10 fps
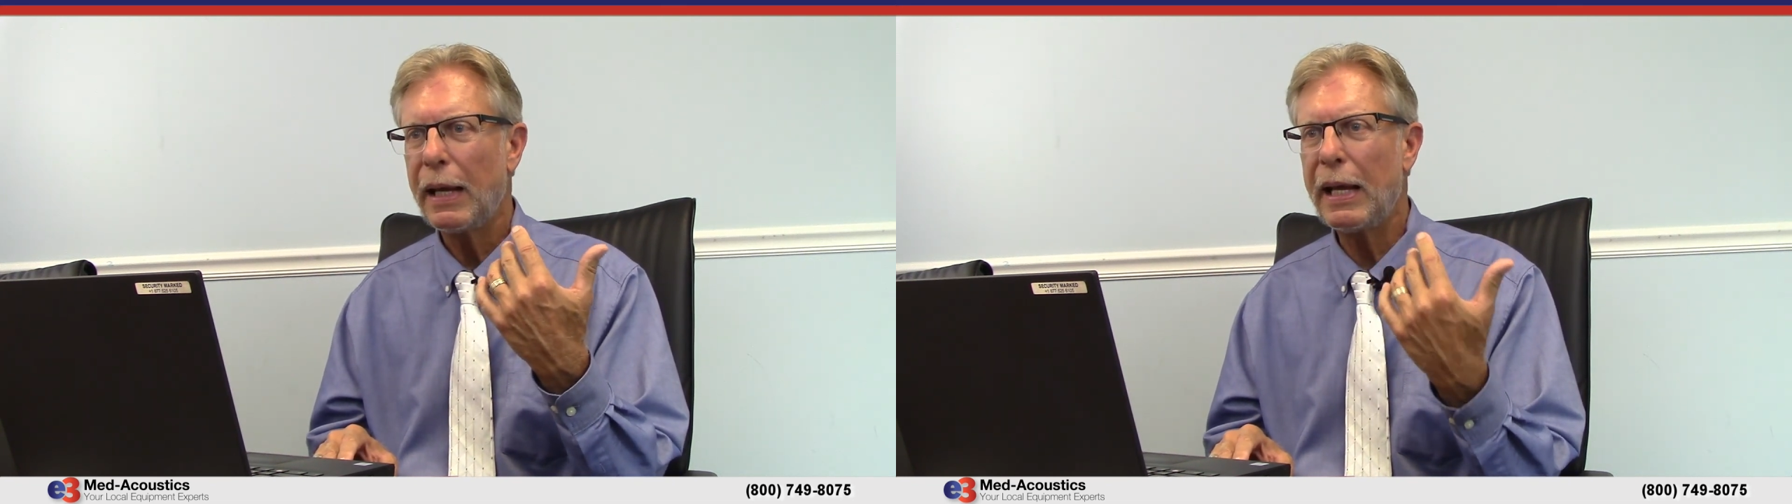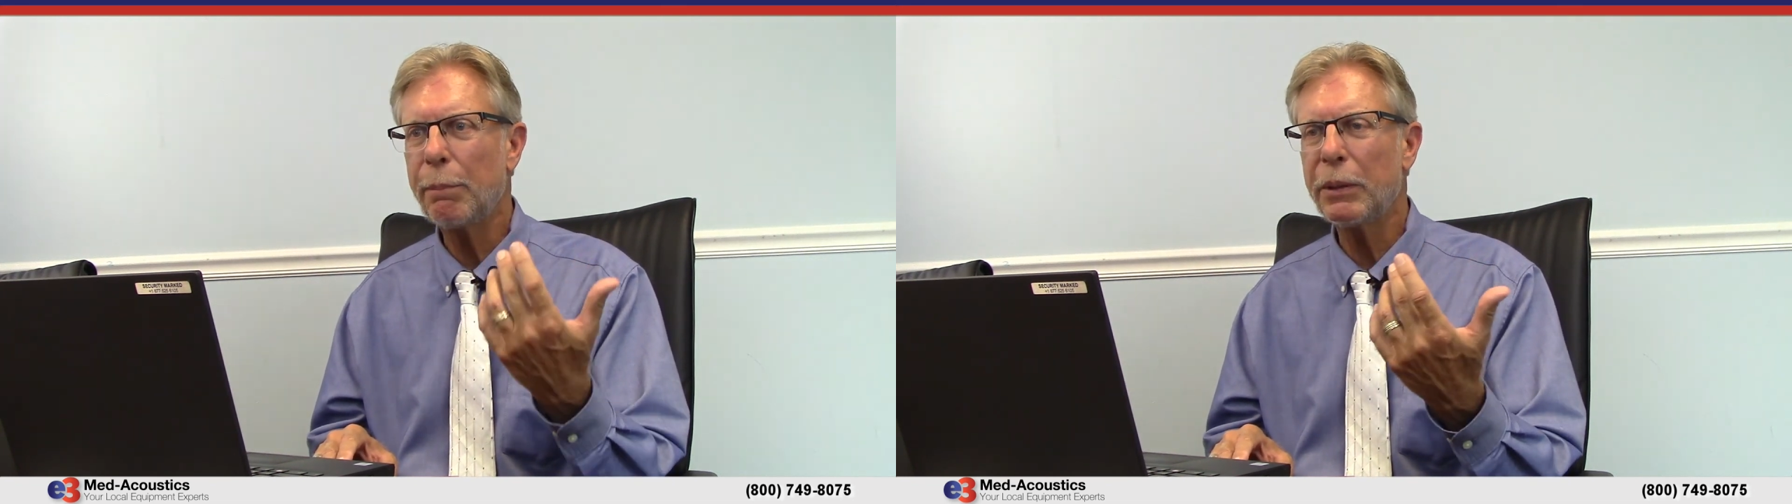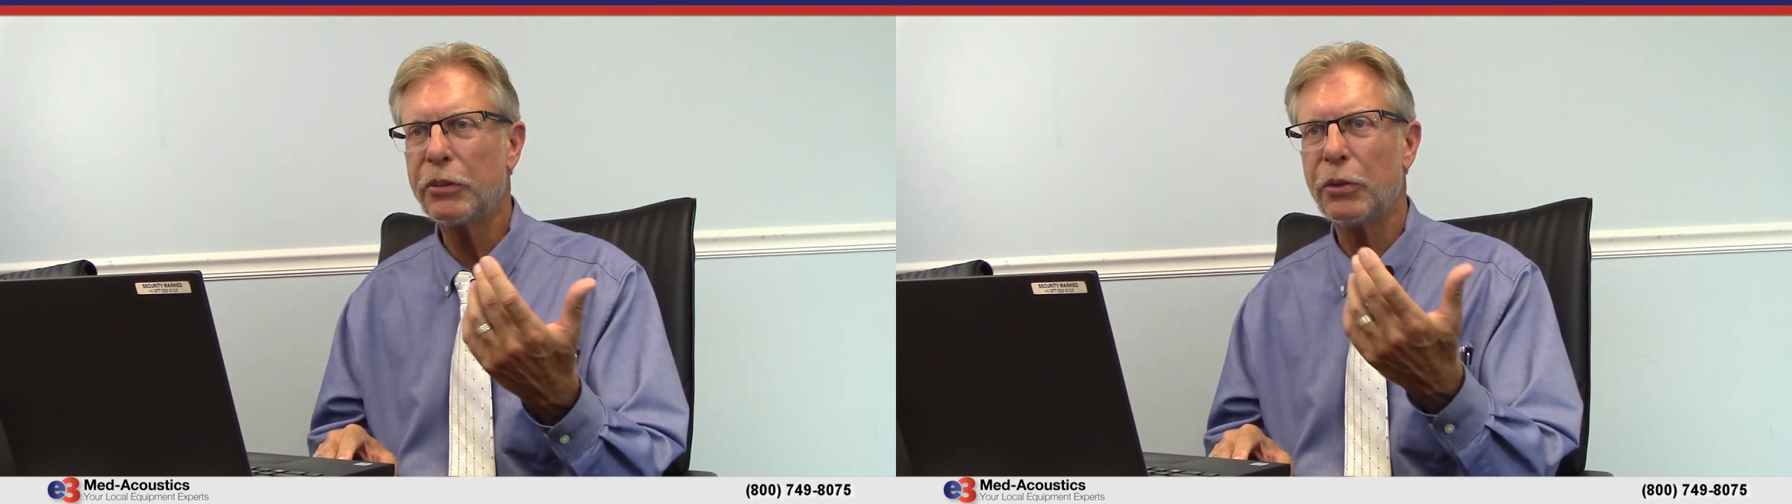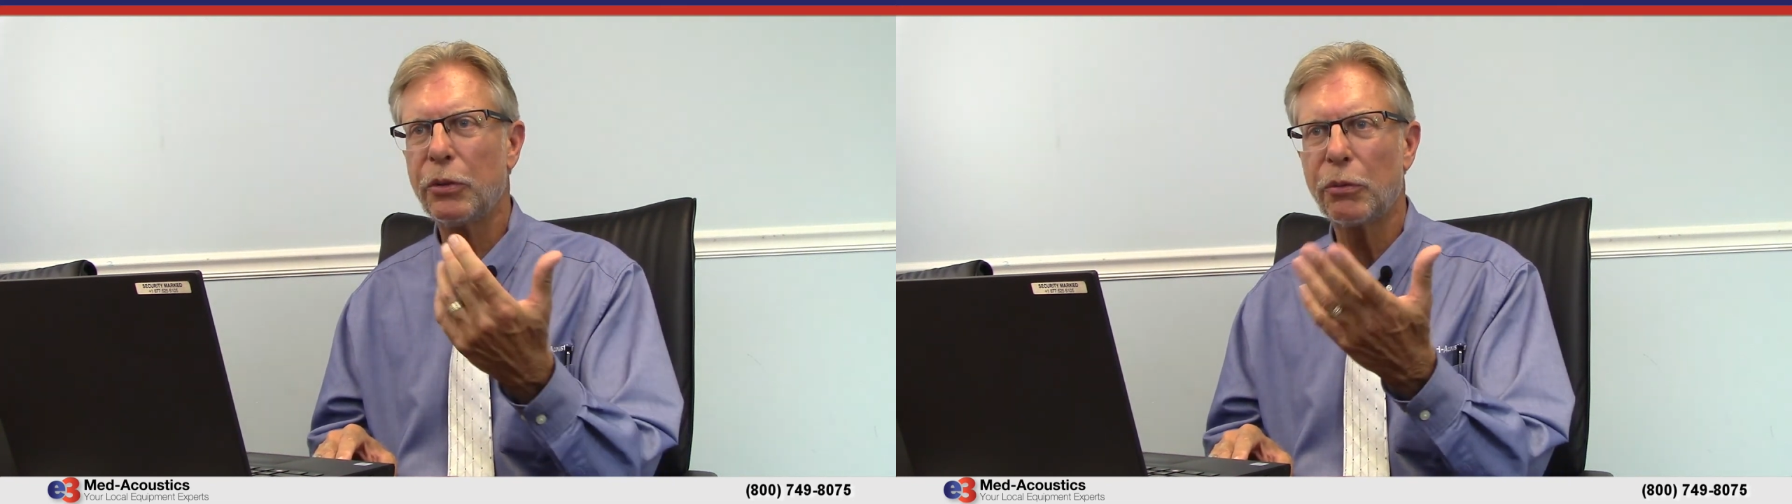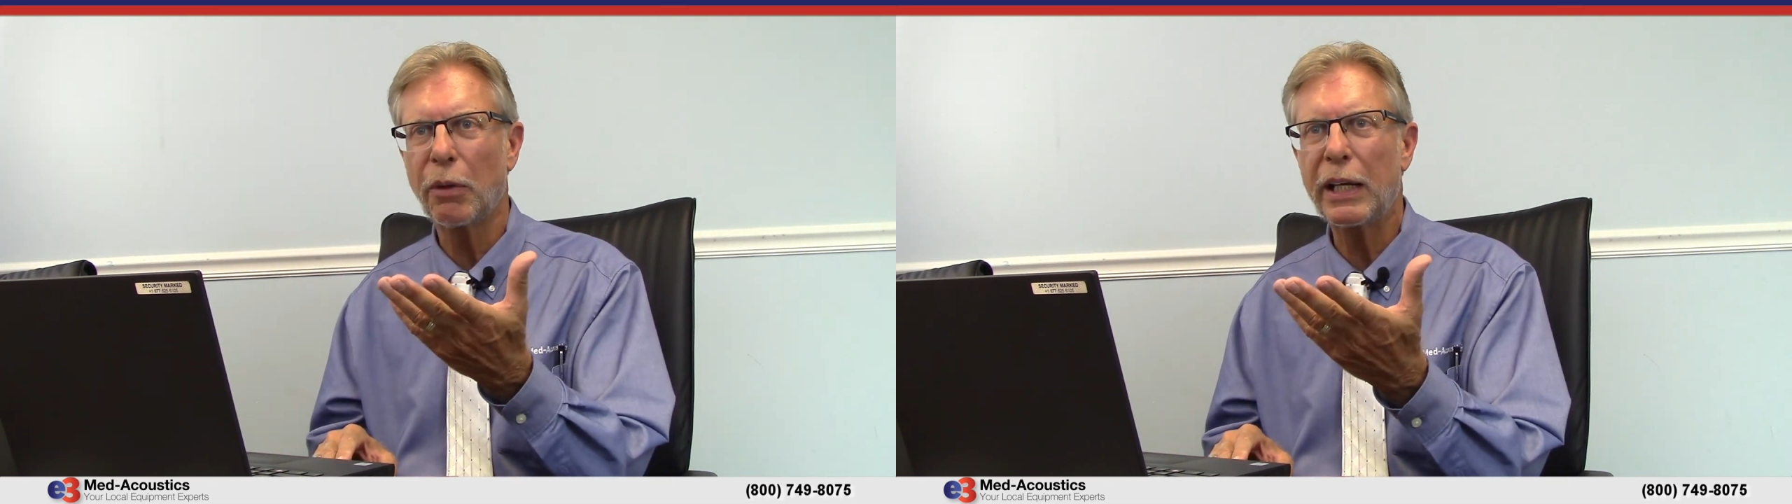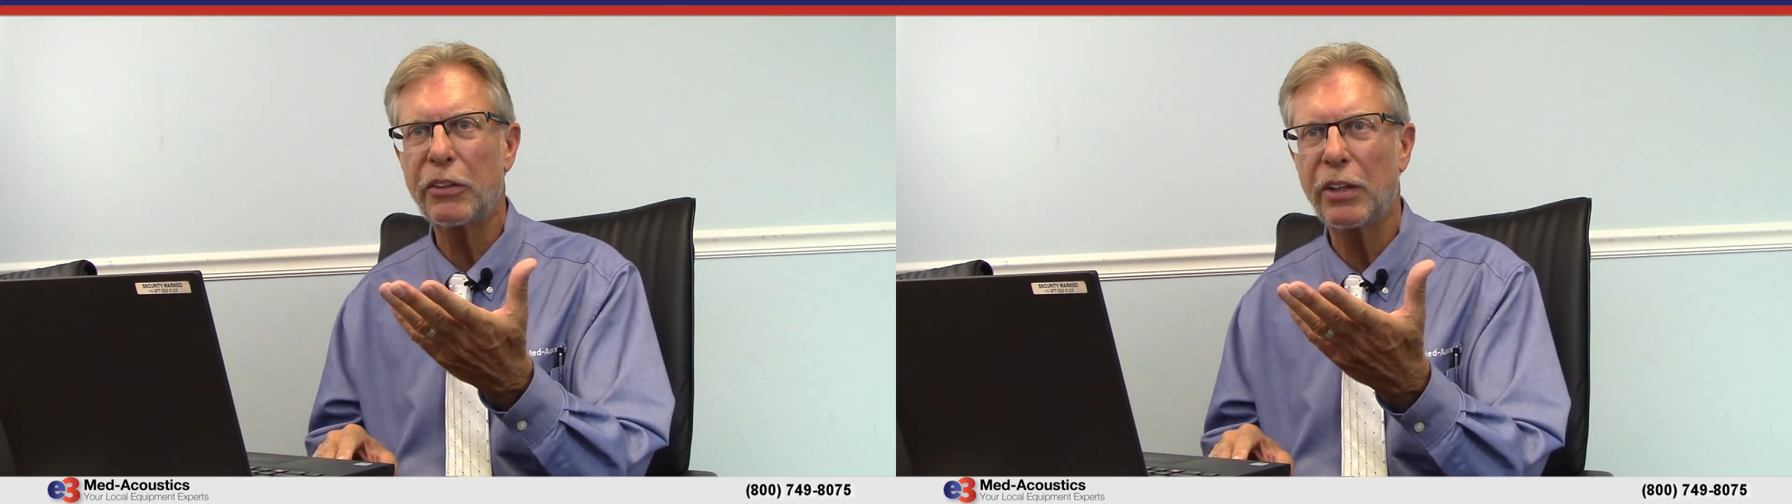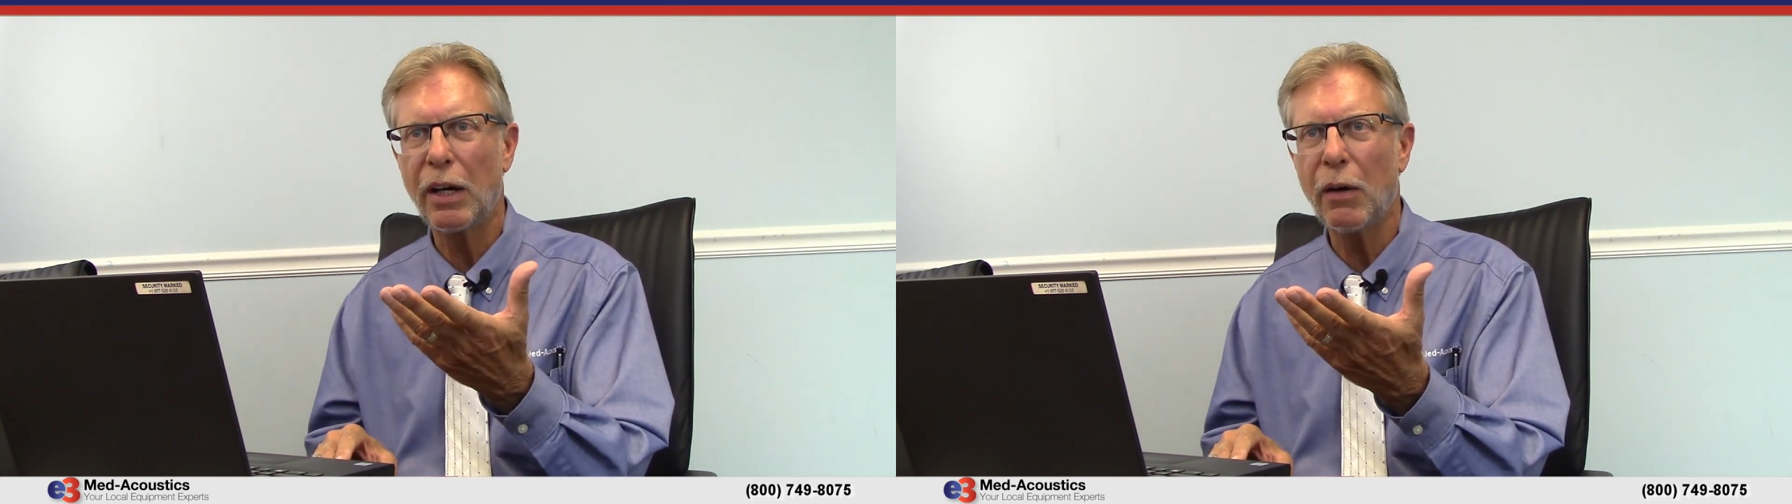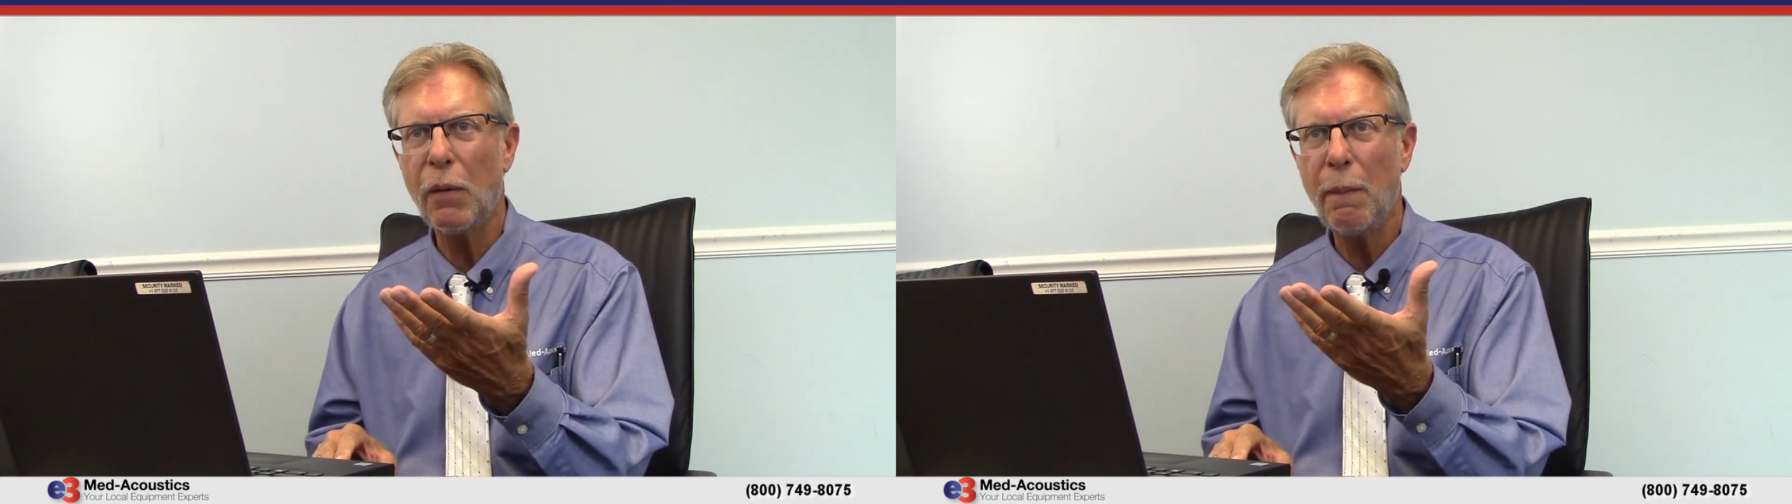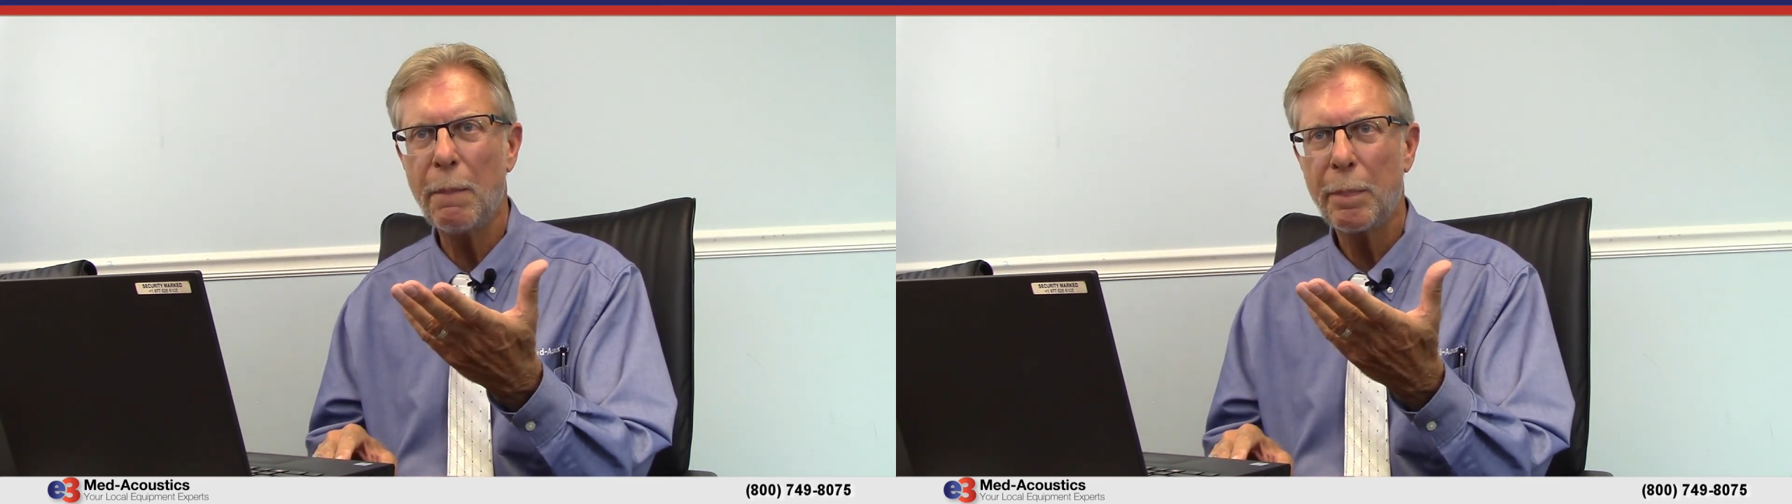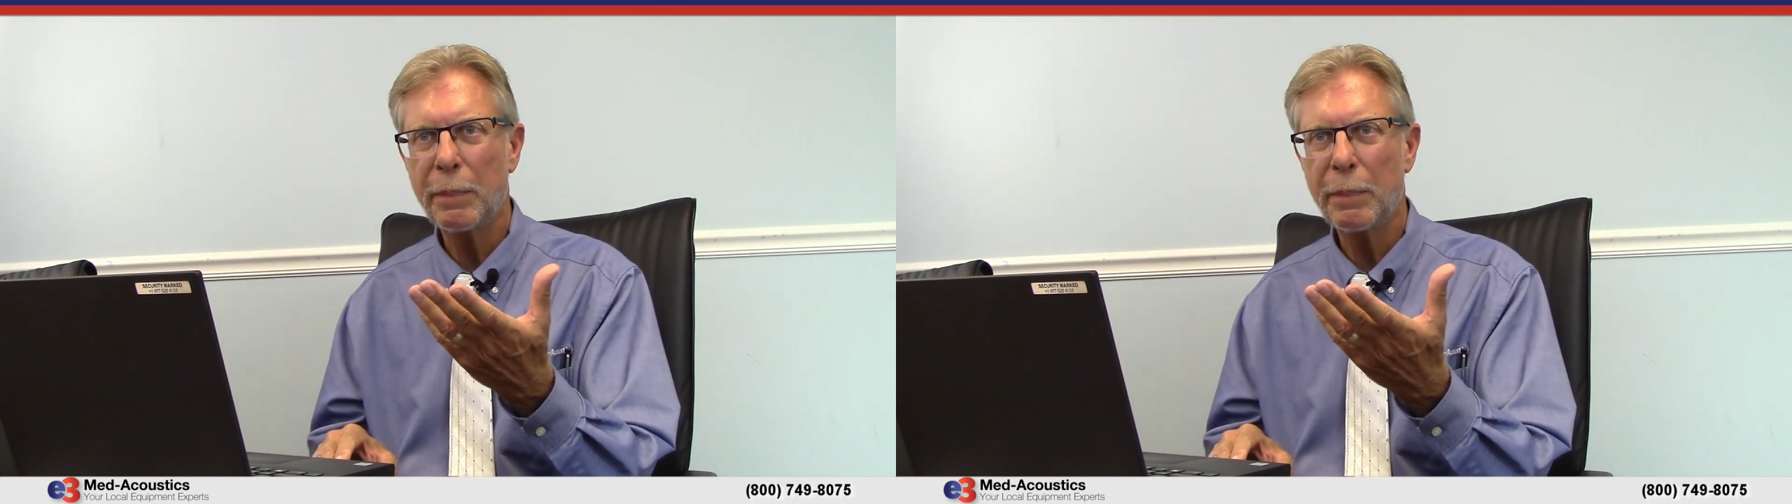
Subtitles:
amplitude ratio,